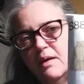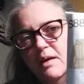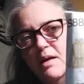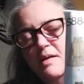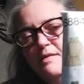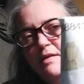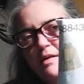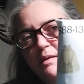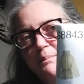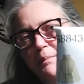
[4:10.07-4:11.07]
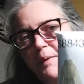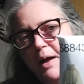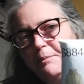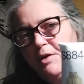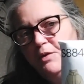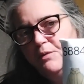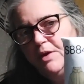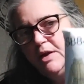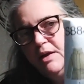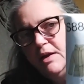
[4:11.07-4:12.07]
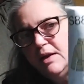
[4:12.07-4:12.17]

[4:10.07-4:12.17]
It's a popular one